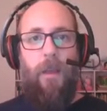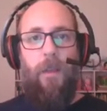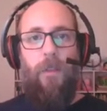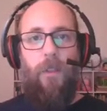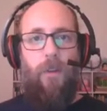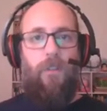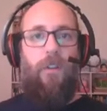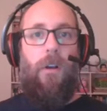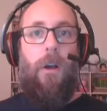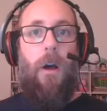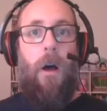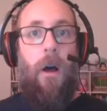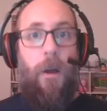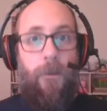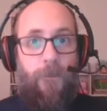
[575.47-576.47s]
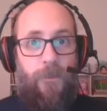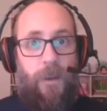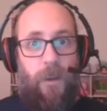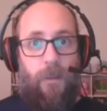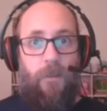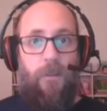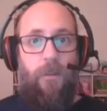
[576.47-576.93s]
There's a
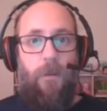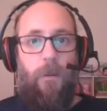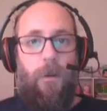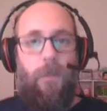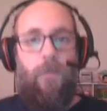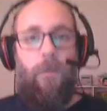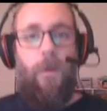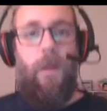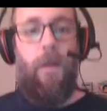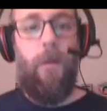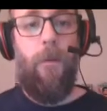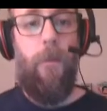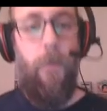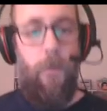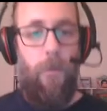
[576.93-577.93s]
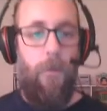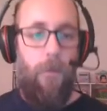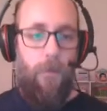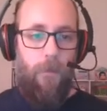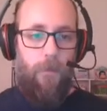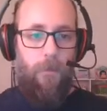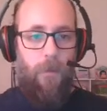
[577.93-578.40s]
confidence to it as well.
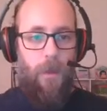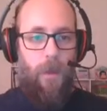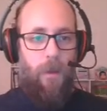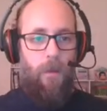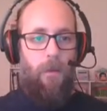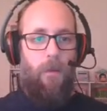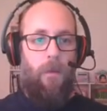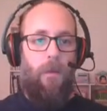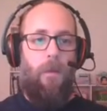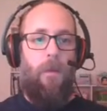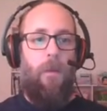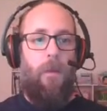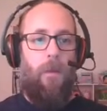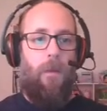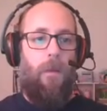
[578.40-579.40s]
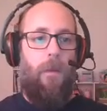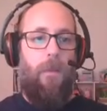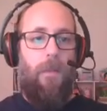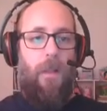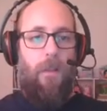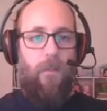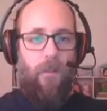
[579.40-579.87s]
Okay?
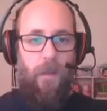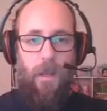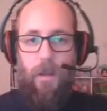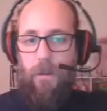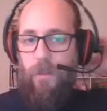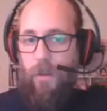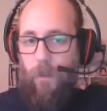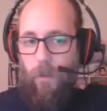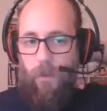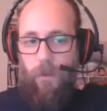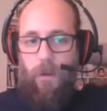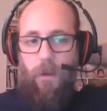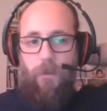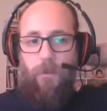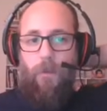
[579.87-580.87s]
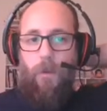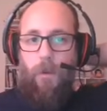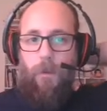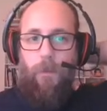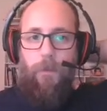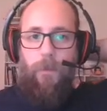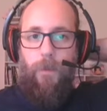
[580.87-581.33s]
That's the kind of thing we're looking for.
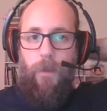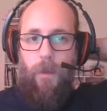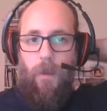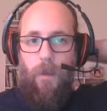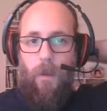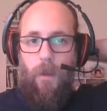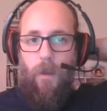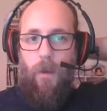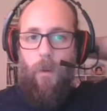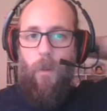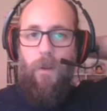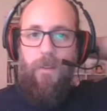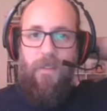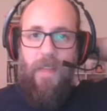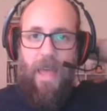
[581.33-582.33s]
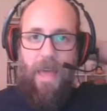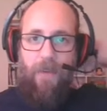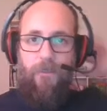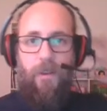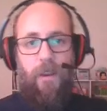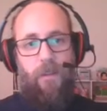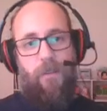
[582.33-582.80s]
What's the
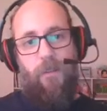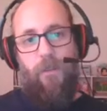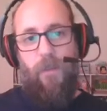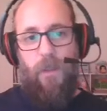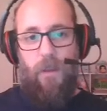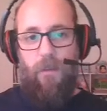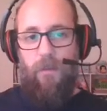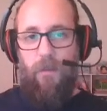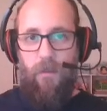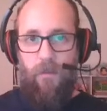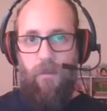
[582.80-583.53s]
evidence of this?